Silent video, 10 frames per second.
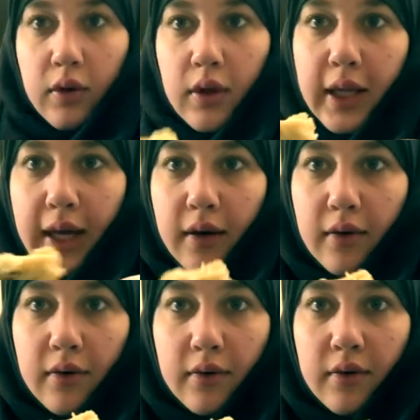Look at that.
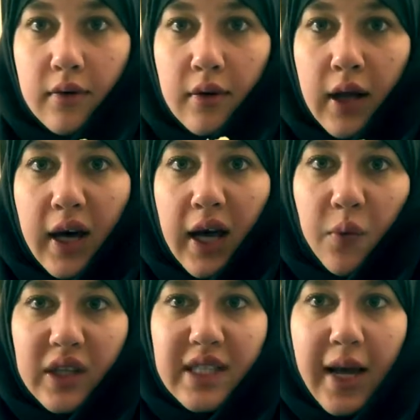
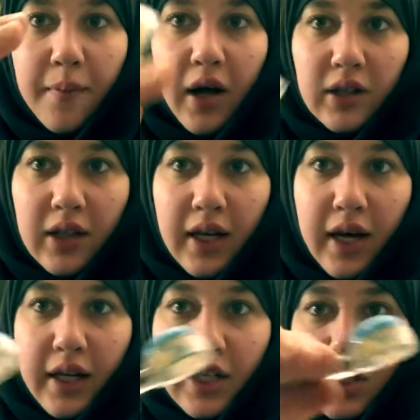And once that melts, it
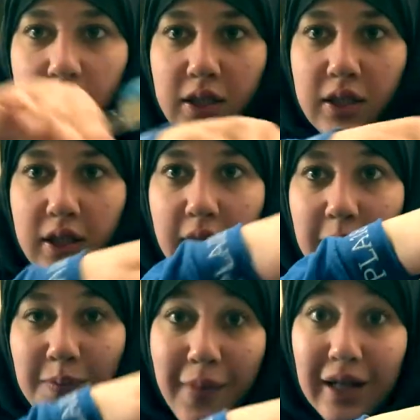kind of just
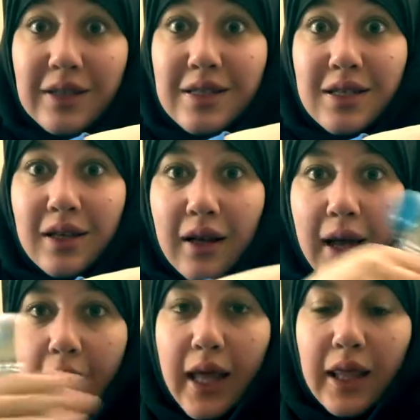melts,
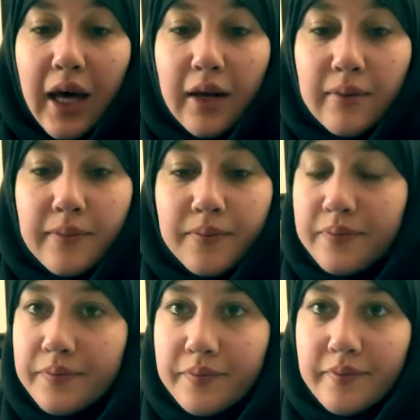and then
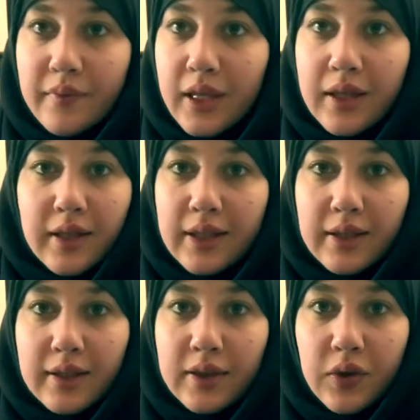
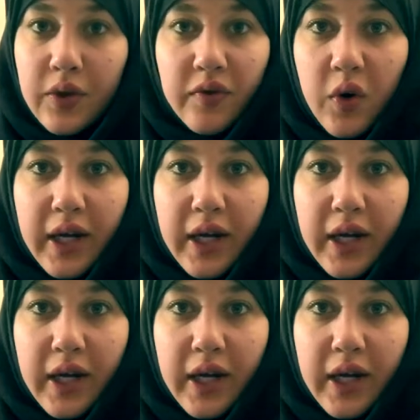you have no